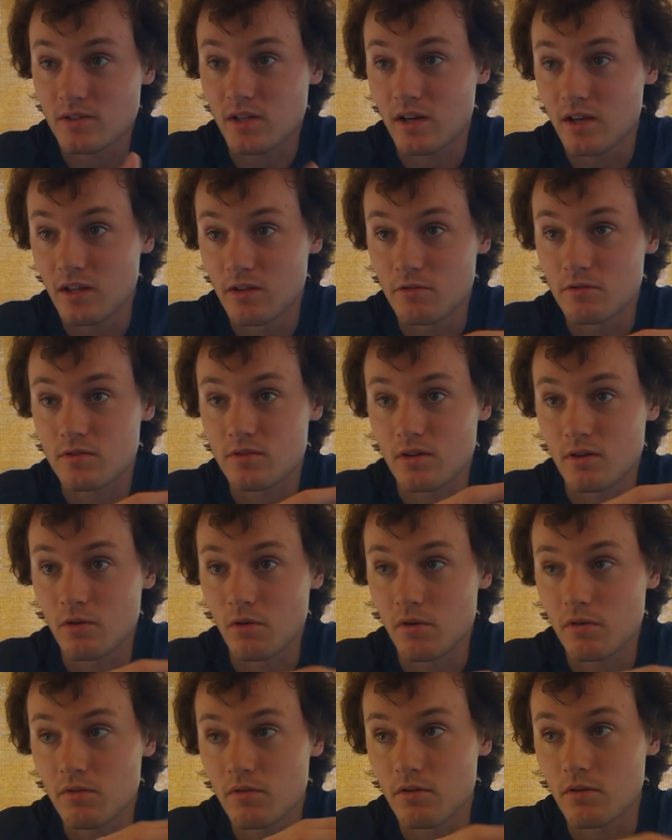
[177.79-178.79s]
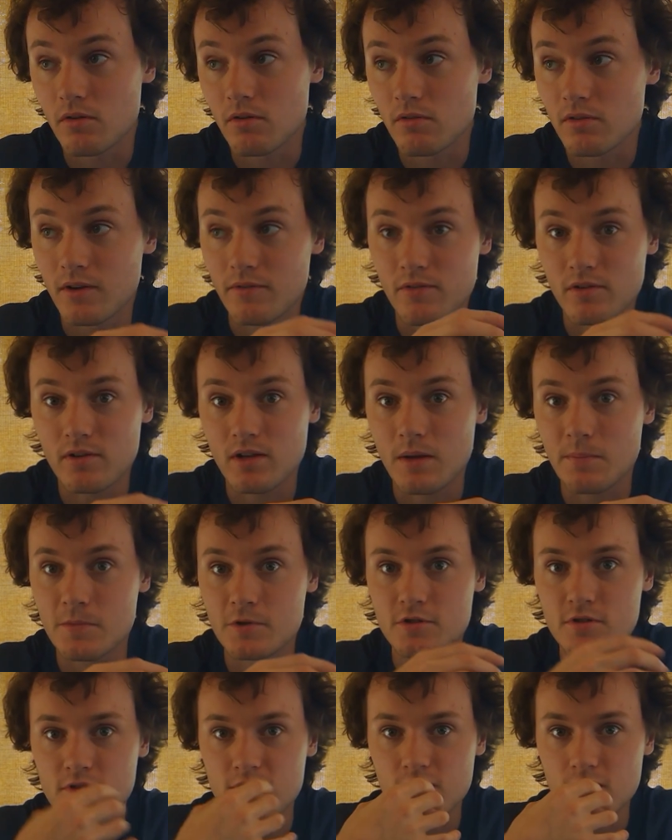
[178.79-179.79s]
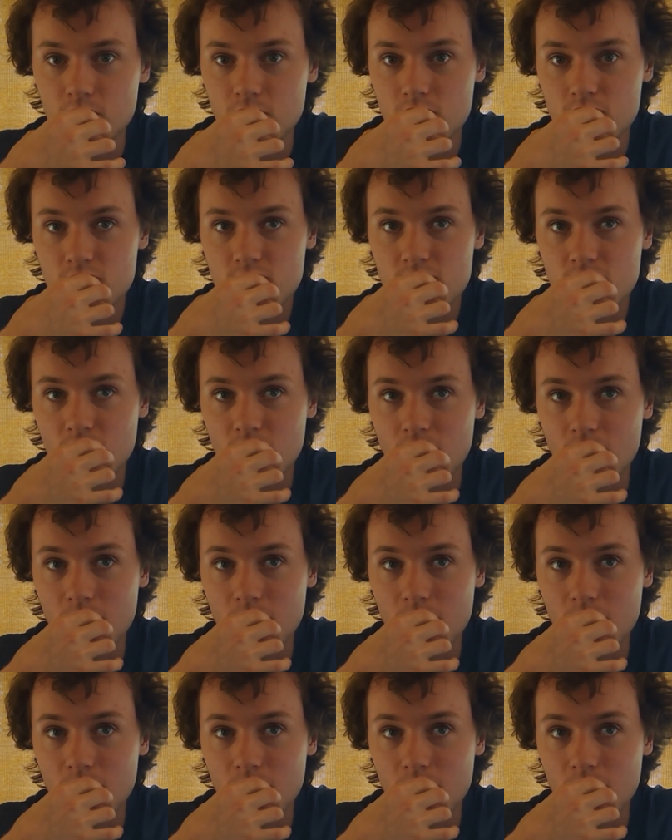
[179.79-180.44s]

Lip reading: Getting used to going to different temperature zones.